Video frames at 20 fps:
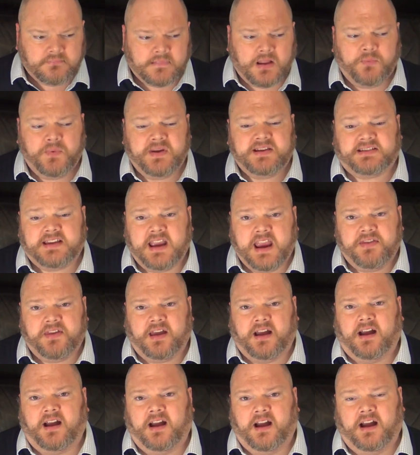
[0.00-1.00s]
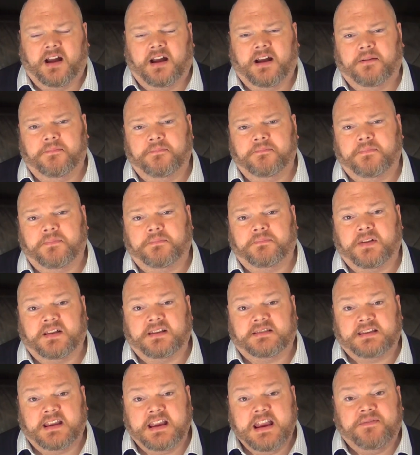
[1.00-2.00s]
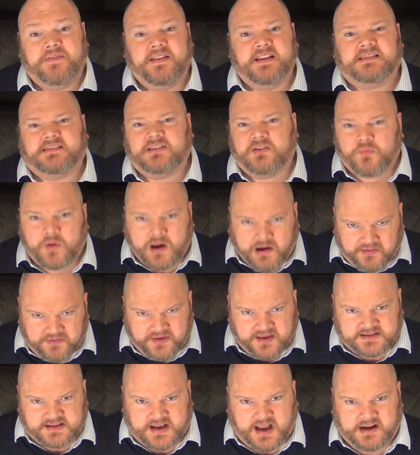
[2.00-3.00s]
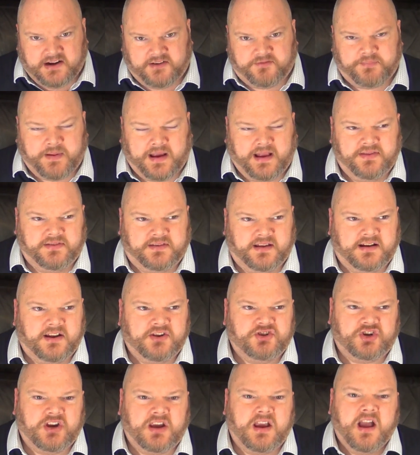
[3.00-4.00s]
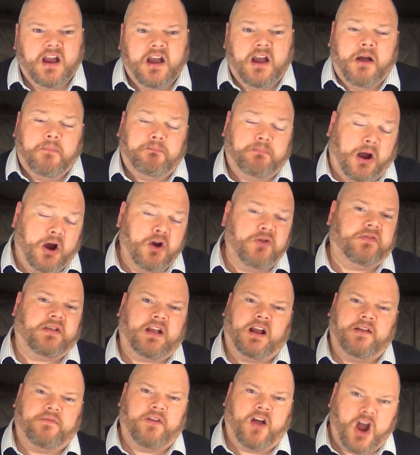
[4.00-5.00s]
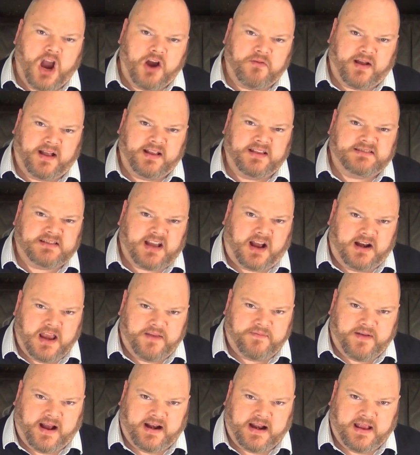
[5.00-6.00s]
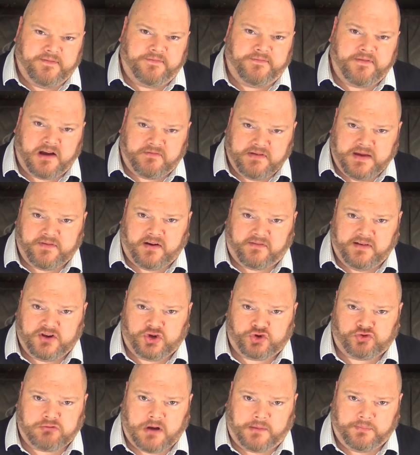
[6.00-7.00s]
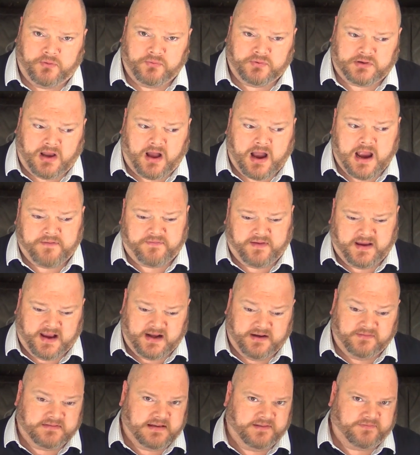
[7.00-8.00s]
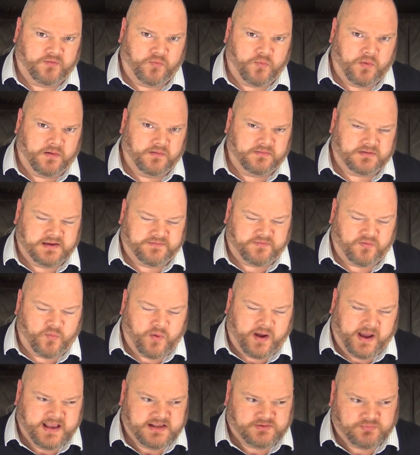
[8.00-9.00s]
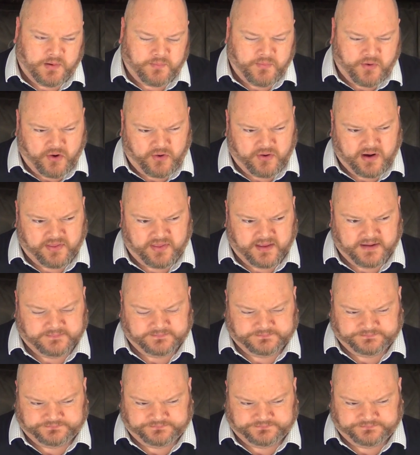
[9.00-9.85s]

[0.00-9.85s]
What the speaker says: we see that that Evie is still wearing this kind of pendant, and she, both kind of her and Tony, have had a very, very troubled life in kind of different ways, one way or another.